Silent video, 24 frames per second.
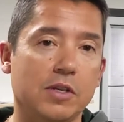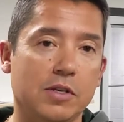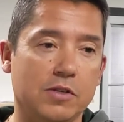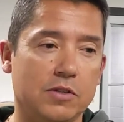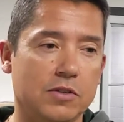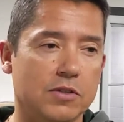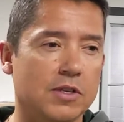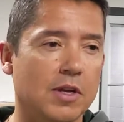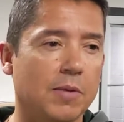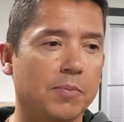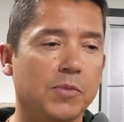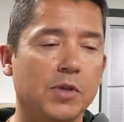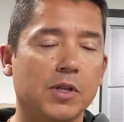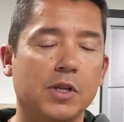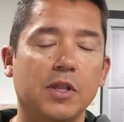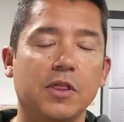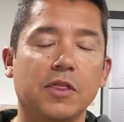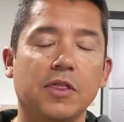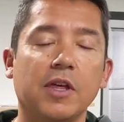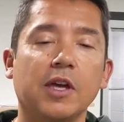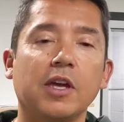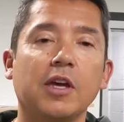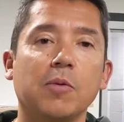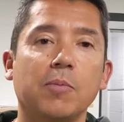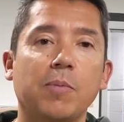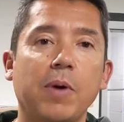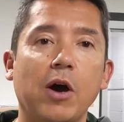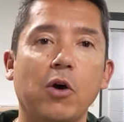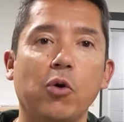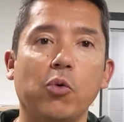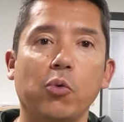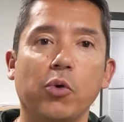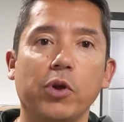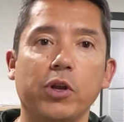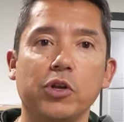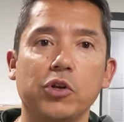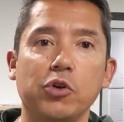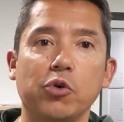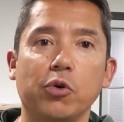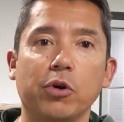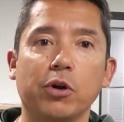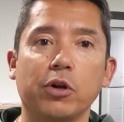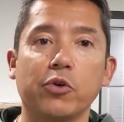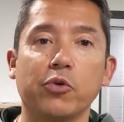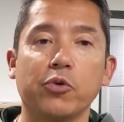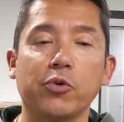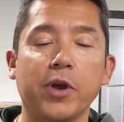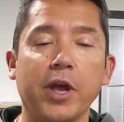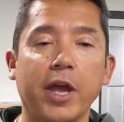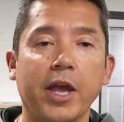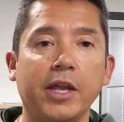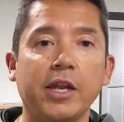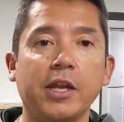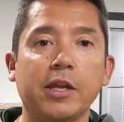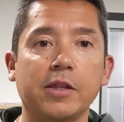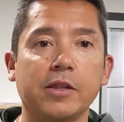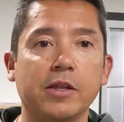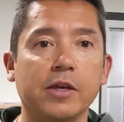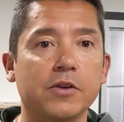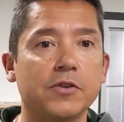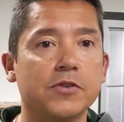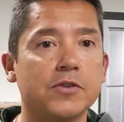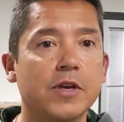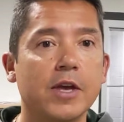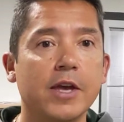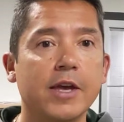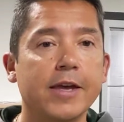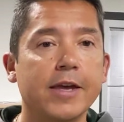something to think about when you are creating this.